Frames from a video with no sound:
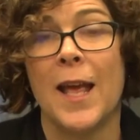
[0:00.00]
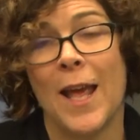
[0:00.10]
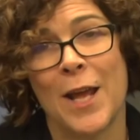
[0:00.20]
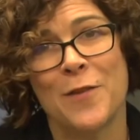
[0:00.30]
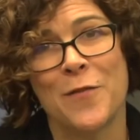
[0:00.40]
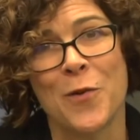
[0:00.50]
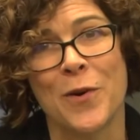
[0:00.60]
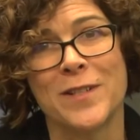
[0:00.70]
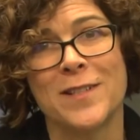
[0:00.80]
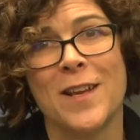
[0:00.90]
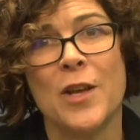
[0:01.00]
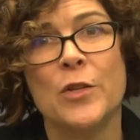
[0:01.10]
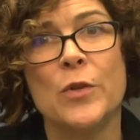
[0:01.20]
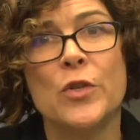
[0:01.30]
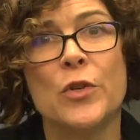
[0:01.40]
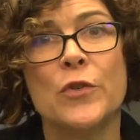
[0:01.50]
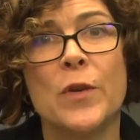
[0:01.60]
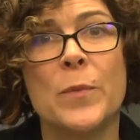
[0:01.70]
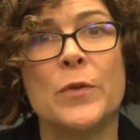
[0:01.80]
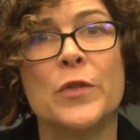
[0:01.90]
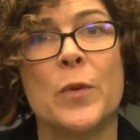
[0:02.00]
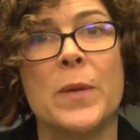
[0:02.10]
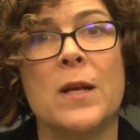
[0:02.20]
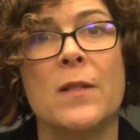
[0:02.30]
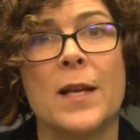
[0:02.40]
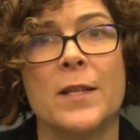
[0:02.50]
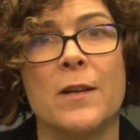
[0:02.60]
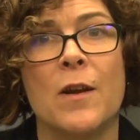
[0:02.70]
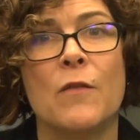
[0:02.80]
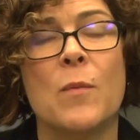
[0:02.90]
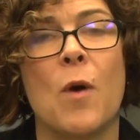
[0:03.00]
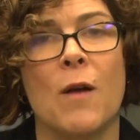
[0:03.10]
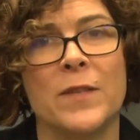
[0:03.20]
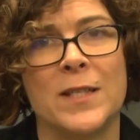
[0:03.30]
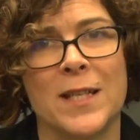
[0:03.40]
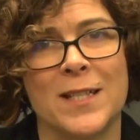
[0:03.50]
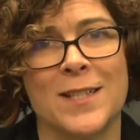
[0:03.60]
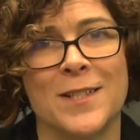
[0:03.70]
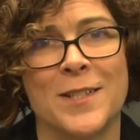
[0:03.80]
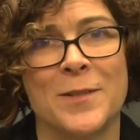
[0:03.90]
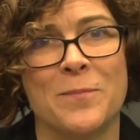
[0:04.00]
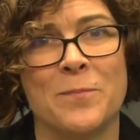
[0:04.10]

and of course, to ensure tributes could be collected from all the citizens.